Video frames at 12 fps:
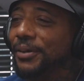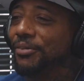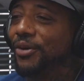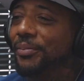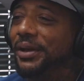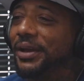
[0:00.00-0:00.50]

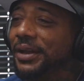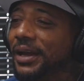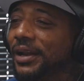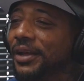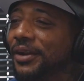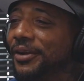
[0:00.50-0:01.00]
won't make it out.
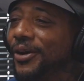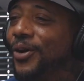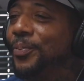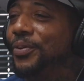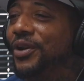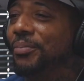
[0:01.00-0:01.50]
Let alone
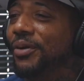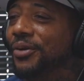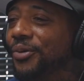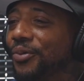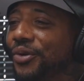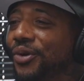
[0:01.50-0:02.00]
put them on the
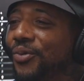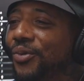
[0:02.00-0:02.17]
real